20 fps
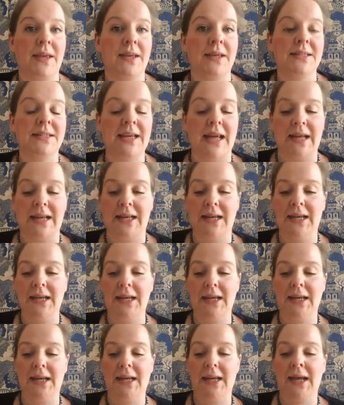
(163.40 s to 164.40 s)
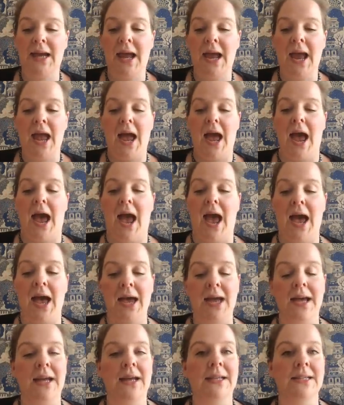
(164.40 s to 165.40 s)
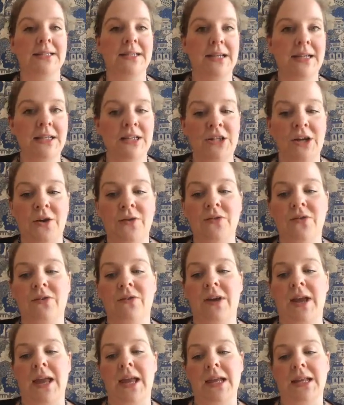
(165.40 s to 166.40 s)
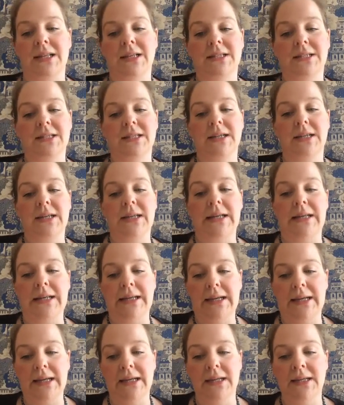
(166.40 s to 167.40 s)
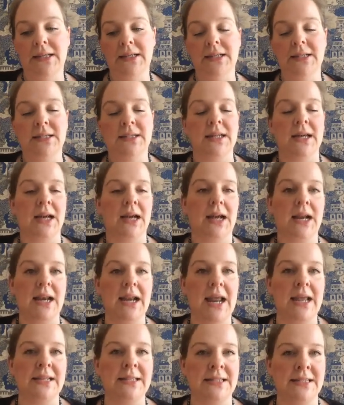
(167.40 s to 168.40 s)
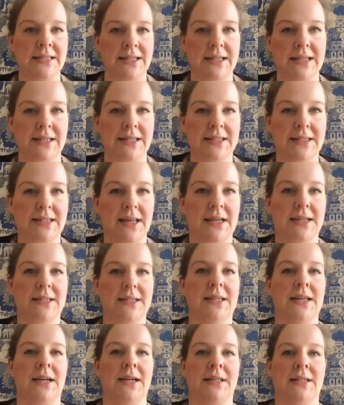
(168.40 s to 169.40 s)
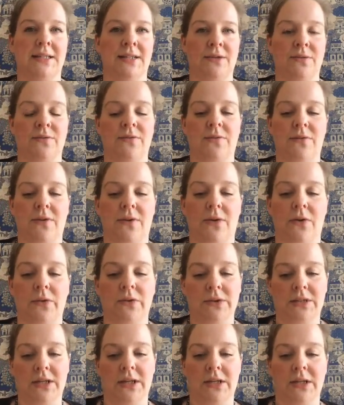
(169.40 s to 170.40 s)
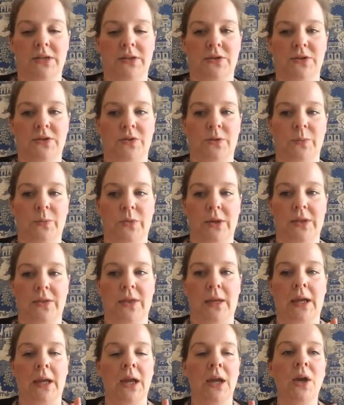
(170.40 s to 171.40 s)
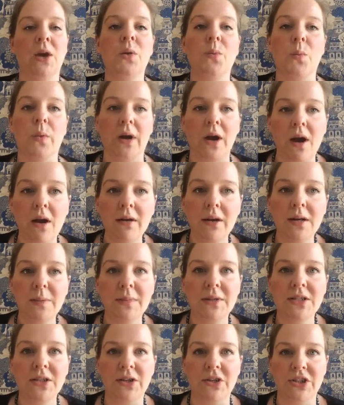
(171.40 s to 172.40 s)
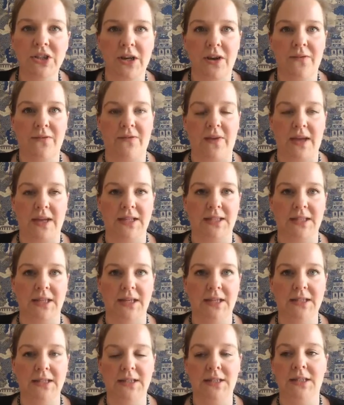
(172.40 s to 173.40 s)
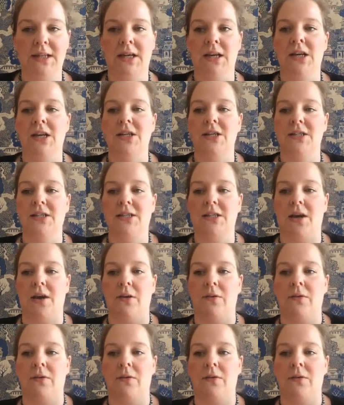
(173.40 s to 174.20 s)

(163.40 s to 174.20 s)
technique, and in yoga it clears and cleanses. That's the idea of alternate nostril breathing. We are going to be touching our faces, so